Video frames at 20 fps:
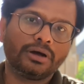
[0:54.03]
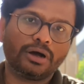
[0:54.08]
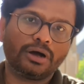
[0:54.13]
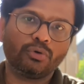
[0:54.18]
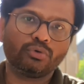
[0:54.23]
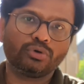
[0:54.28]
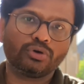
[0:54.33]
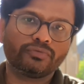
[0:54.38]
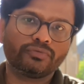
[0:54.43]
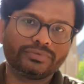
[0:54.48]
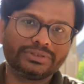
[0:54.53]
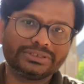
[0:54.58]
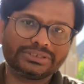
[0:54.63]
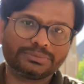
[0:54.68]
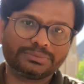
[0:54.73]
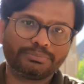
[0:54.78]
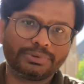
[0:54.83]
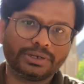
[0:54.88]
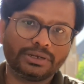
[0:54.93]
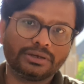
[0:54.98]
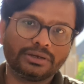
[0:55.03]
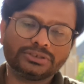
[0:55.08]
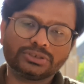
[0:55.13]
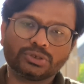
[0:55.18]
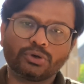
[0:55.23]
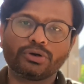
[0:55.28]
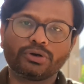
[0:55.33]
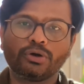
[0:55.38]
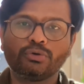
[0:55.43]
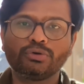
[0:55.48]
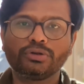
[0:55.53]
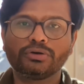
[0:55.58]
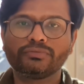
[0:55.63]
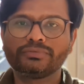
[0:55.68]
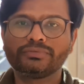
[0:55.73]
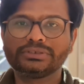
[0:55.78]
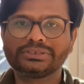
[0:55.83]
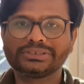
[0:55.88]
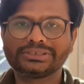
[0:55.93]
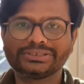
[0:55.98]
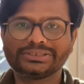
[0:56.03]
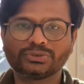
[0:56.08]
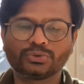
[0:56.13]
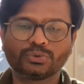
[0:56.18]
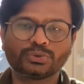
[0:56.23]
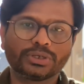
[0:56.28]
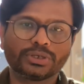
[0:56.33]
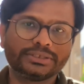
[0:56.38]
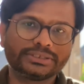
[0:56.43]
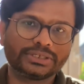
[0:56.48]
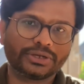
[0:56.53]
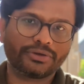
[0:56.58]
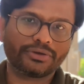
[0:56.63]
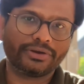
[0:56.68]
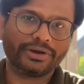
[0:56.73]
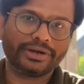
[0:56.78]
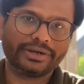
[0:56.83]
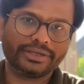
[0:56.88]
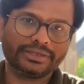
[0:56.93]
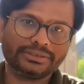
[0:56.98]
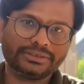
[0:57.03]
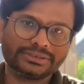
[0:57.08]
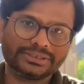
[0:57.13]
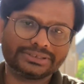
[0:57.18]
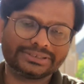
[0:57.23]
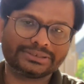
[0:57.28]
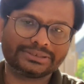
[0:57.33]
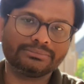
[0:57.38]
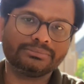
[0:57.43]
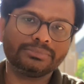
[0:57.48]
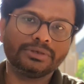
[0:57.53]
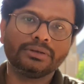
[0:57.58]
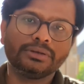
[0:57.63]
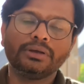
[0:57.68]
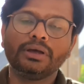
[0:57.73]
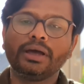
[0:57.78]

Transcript: out of these pillars or out of this social security system,